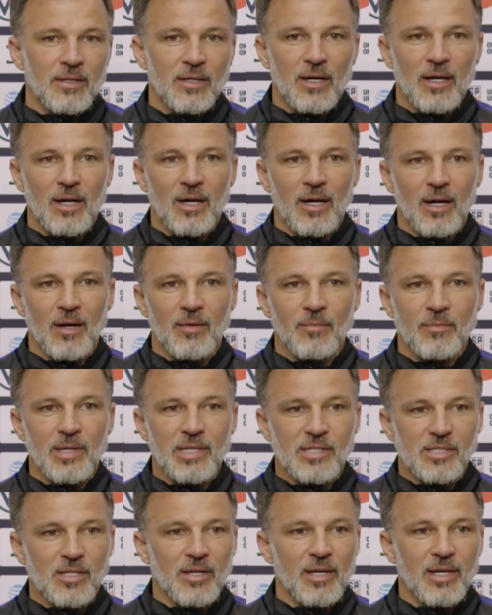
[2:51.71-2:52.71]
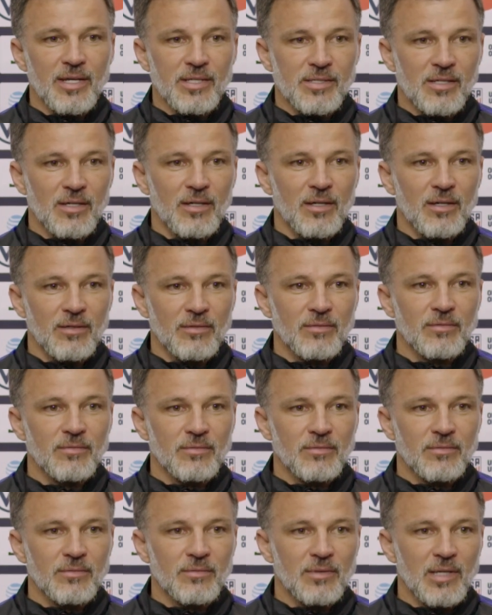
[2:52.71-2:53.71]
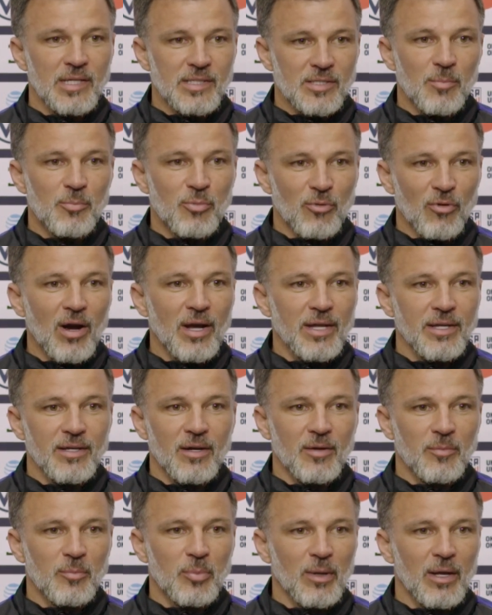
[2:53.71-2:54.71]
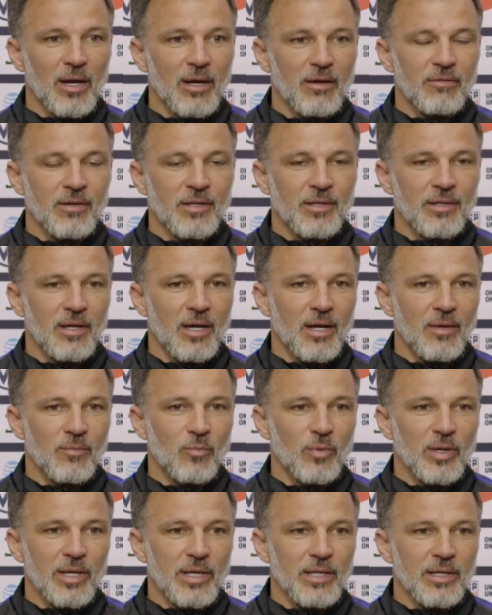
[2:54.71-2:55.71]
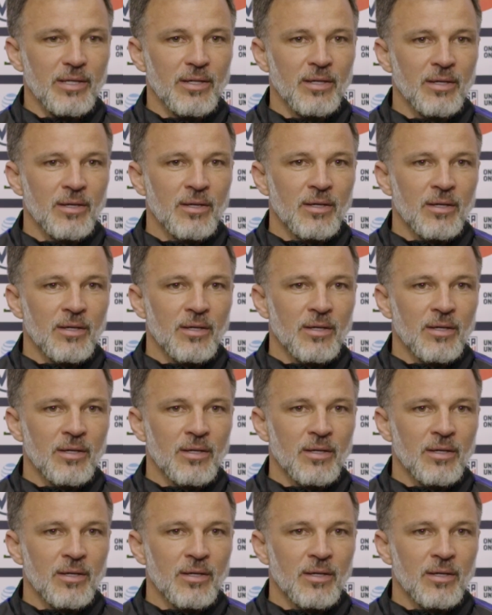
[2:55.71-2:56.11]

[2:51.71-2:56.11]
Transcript: Um, he's a he's a he's a bright young player, and and we